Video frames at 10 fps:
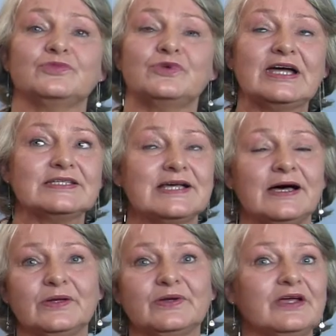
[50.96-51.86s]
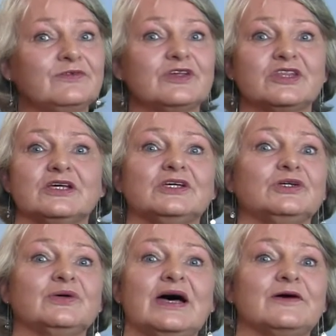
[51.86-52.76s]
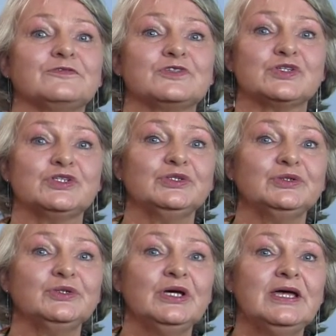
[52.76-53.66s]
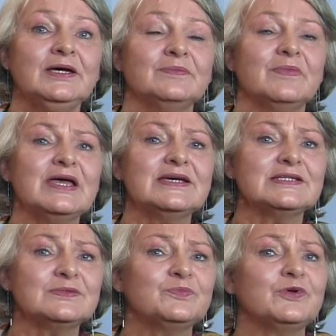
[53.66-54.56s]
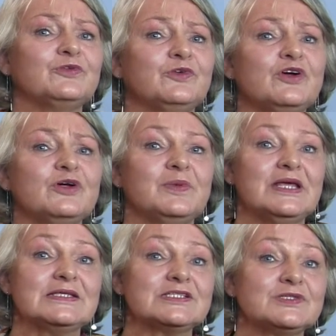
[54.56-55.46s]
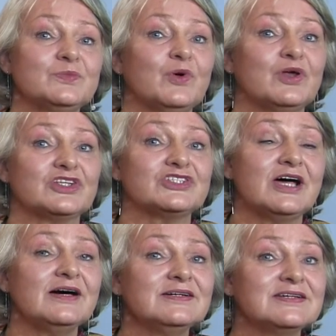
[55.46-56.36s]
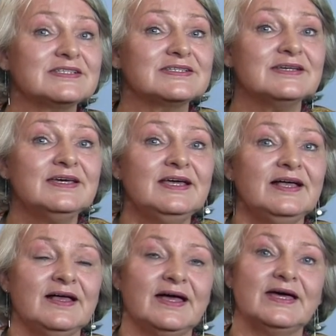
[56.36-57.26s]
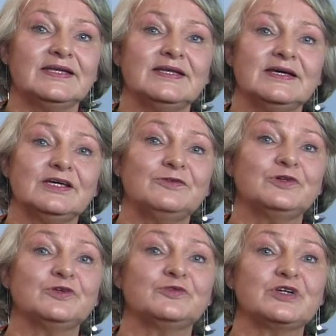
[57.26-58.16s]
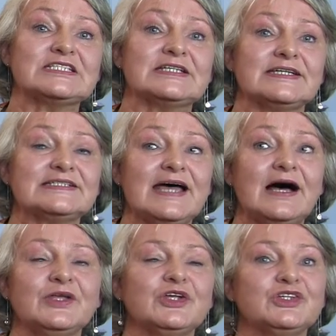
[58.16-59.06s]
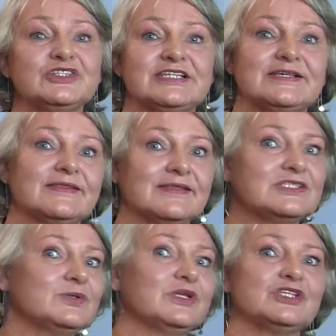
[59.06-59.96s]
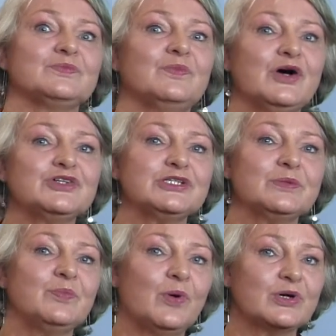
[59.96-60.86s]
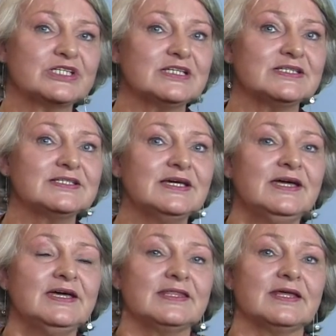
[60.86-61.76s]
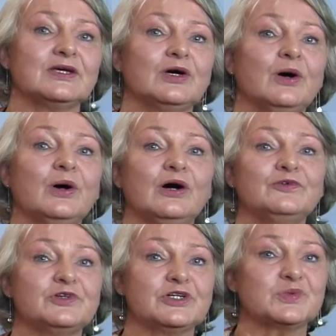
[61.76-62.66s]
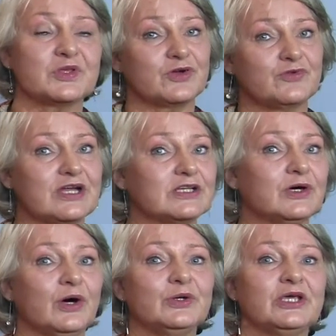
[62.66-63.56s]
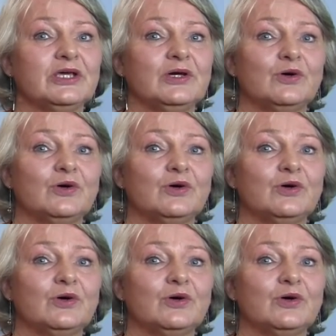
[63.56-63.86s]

write down everything you have to do, make it preferably in smaller chunks, and if you've written it down and you see this one is most important, then go over it with a red cokey